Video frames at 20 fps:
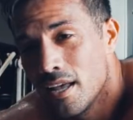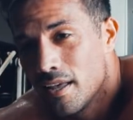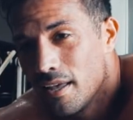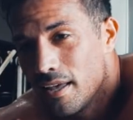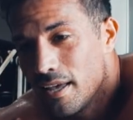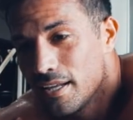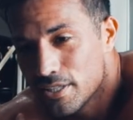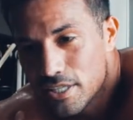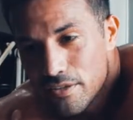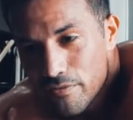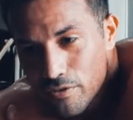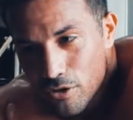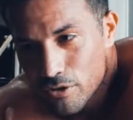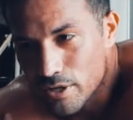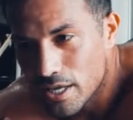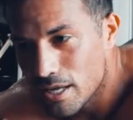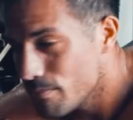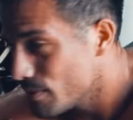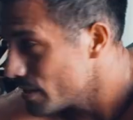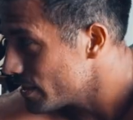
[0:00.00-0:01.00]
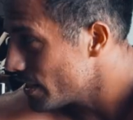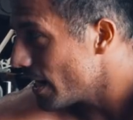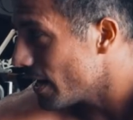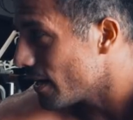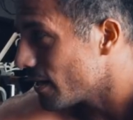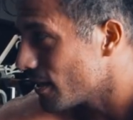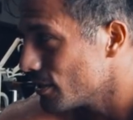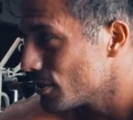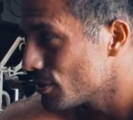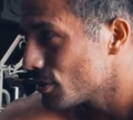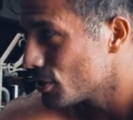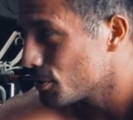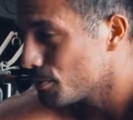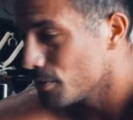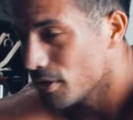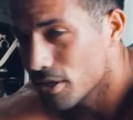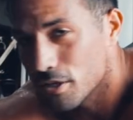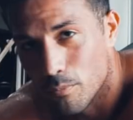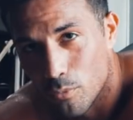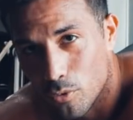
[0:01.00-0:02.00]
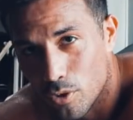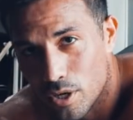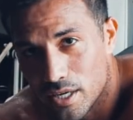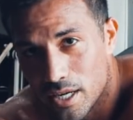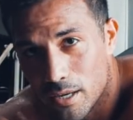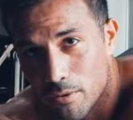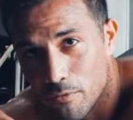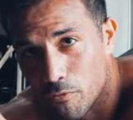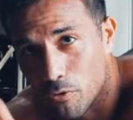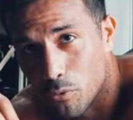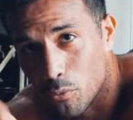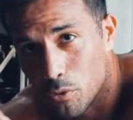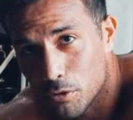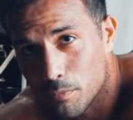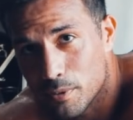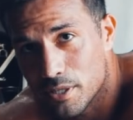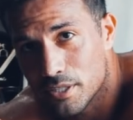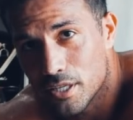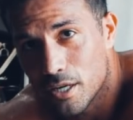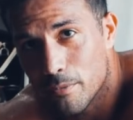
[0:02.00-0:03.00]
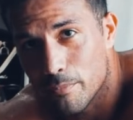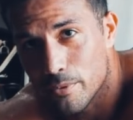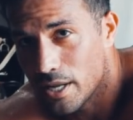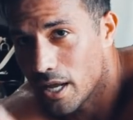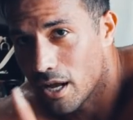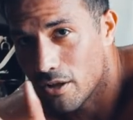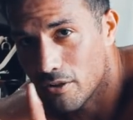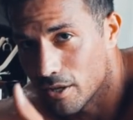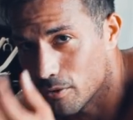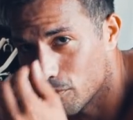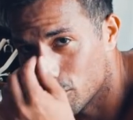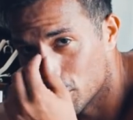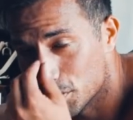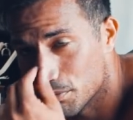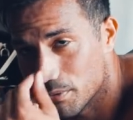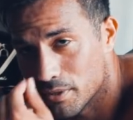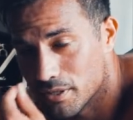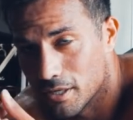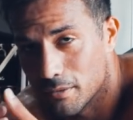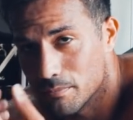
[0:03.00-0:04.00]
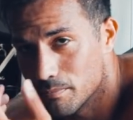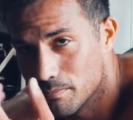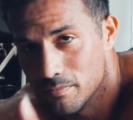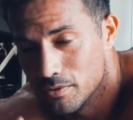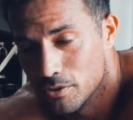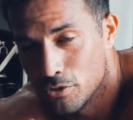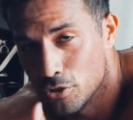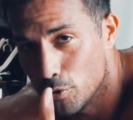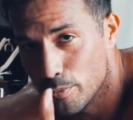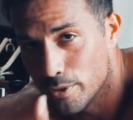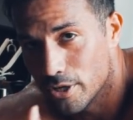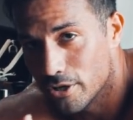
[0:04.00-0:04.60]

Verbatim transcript: And it's even okay midday. I used to just be like a morning guy before work picked up, but now like work's picking up stupid